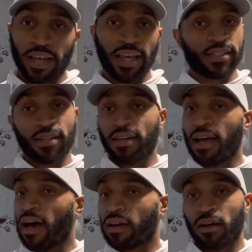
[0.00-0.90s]
It's
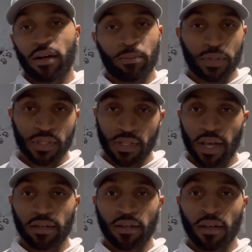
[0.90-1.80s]
not 100%.
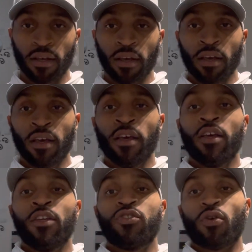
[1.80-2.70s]

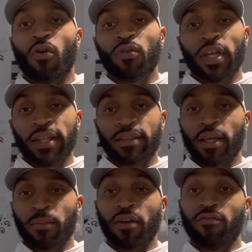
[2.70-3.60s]
So don't let
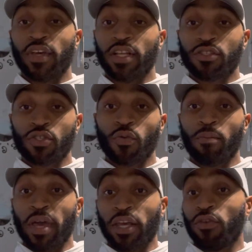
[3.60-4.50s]
them convince you and
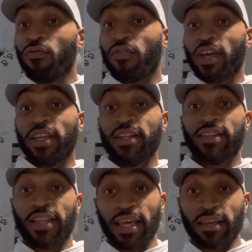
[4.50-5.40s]
make you feel and
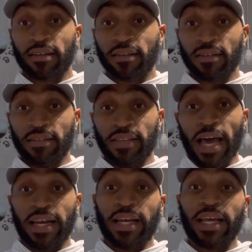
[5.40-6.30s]
think
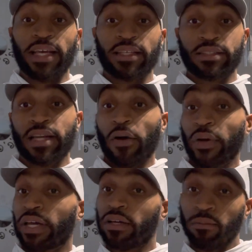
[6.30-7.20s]
that it is. Now
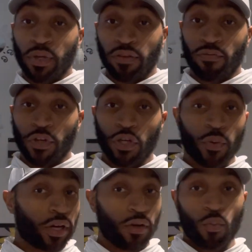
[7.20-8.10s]
it could be for you,
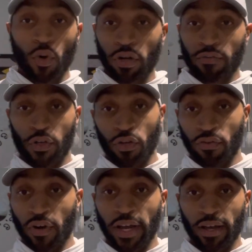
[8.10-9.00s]
it could work for you,
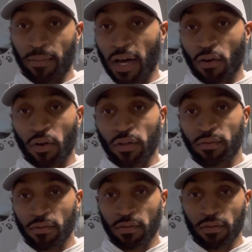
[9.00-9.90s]
right? I'm not going
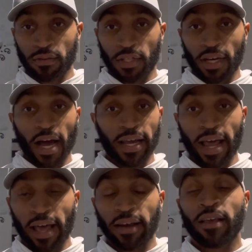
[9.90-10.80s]
to deny that.